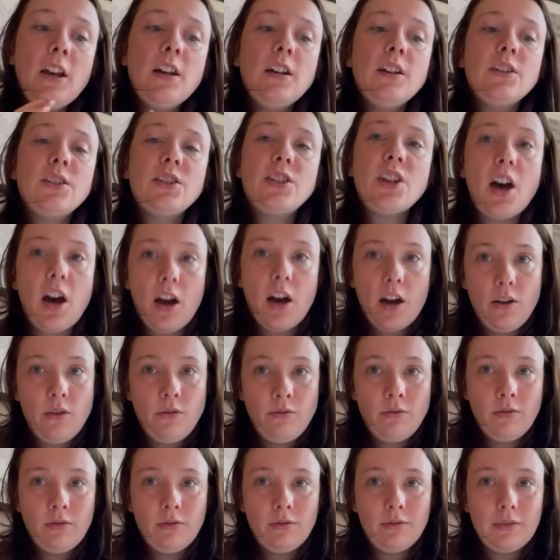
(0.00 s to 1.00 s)
So
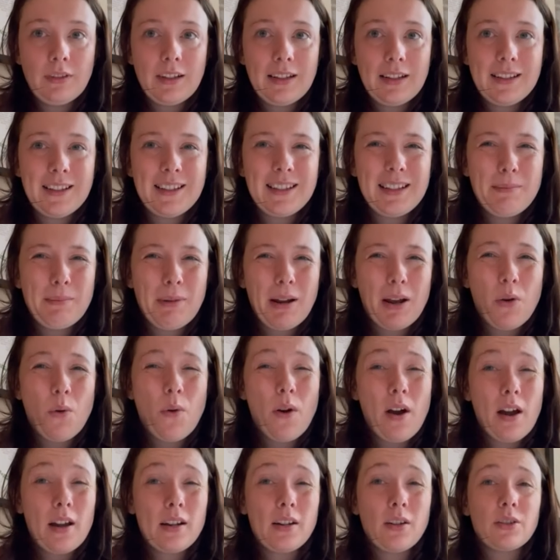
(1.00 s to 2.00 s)
that does seem like
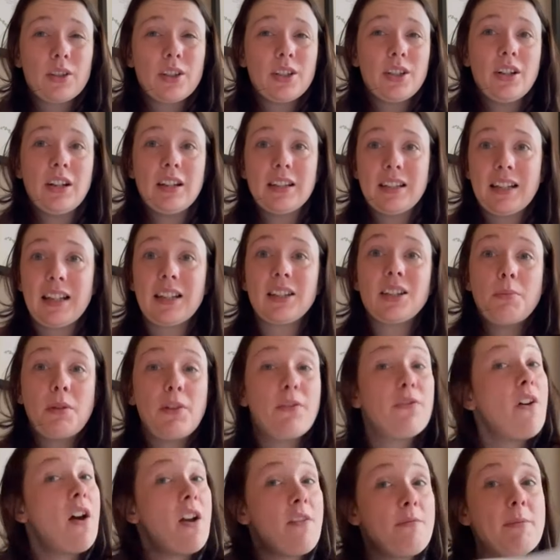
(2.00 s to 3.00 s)
quite a long to-do list. That took me
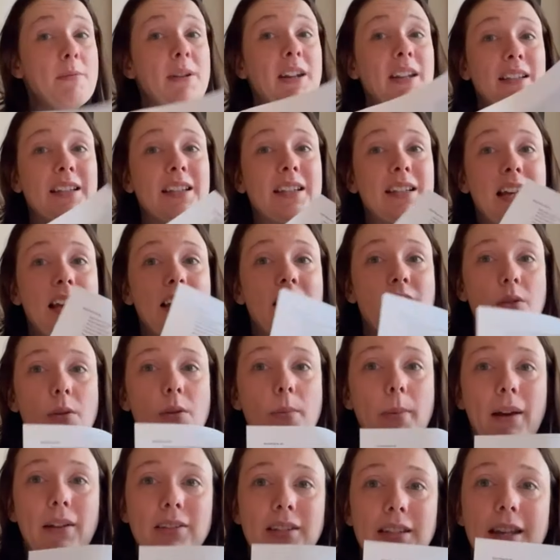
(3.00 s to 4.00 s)
5 minutes to tell you
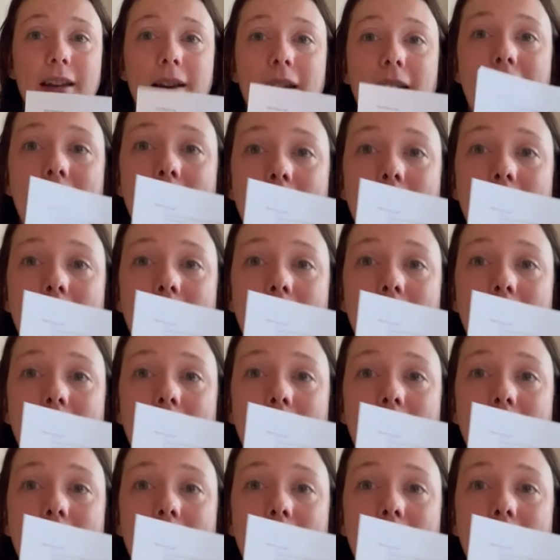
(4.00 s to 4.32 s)
about it.